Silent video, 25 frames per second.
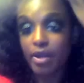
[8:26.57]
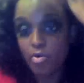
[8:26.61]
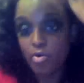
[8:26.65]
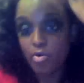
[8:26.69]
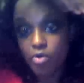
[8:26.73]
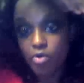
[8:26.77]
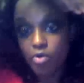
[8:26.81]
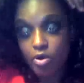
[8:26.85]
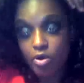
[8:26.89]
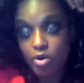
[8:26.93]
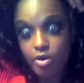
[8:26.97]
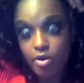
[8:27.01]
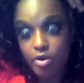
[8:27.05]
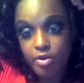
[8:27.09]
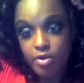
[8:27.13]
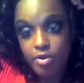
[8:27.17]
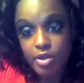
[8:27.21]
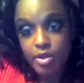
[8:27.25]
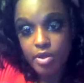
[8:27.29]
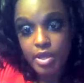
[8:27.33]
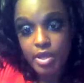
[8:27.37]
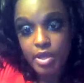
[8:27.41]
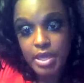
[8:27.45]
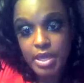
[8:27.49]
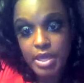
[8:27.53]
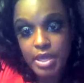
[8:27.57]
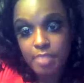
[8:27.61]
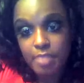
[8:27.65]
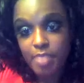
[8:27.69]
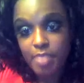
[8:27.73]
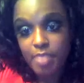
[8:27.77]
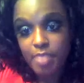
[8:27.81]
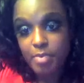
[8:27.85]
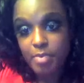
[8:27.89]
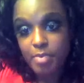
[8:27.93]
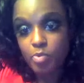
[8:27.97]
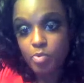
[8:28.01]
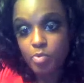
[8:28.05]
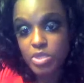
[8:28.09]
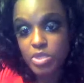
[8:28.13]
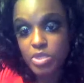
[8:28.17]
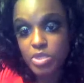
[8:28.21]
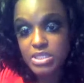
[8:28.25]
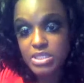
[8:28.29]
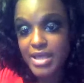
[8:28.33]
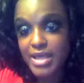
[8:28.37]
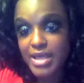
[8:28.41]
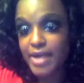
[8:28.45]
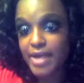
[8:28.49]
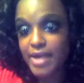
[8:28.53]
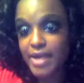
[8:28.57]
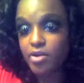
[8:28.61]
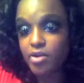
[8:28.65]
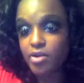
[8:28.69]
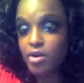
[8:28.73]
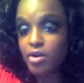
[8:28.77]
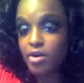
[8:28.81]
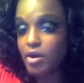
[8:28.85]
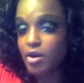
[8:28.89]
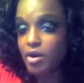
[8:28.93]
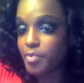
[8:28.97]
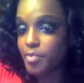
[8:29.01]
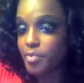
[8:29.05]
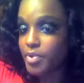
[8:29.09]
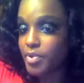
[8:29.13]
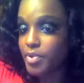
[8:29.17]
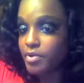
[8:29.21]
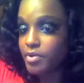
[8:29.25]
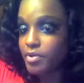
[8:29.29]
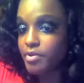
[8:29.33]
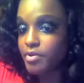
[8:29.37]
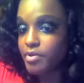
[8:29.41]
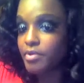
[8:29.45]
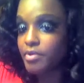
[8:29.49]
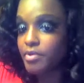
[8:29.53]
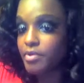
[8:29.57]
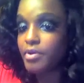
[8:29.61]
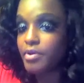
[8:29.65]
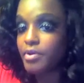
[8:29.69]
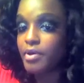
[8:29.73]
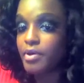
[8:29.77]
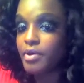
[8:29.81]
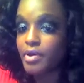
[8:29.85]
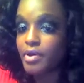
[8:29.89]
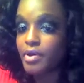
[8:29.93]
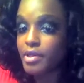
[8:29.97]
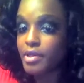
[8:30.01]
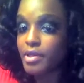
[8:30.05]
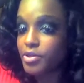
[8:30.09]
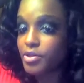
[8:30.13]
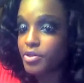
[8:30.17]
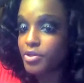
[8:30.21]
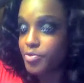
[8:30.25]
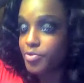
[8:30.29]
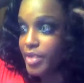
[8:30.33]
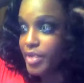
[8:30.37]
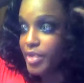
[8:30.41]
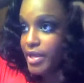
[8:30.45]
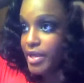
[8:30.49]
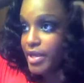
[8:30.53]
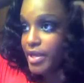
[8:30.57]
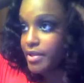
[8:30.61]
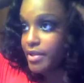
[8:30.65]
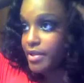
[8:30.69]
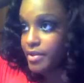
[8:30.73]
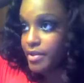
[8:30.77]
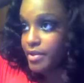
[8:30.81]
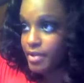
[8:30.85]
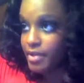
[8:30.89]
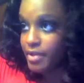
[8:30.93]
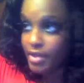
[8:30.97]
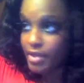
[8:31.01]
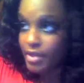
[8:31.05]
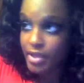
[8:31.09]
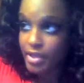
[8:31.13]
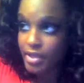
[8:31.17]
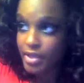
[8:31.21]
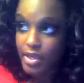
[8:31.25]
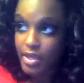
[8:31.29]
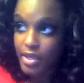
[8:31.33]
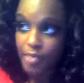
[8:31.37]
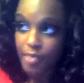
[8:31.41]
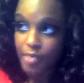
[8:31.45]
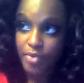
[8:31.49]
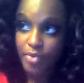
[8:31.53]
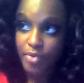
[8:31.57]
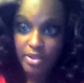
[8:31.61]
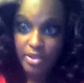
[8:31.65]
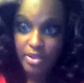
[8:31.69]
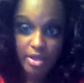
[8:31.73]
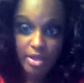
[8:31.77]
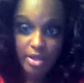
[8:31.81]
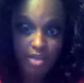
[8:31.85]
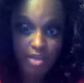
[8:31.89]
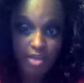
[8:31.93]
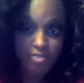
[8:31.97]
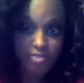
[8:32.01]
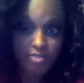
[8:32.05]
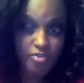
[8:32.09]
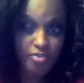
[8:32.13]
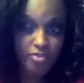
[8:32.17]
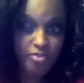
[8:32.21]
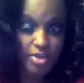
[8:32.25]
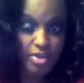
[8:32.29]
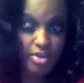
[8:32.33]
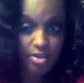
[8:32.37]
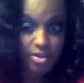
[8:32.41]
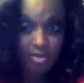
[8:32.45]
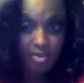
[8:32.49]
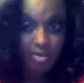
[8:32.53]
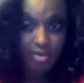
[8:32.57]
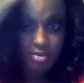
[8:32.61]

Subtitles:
or maybe one side her up a little bit and bring the other front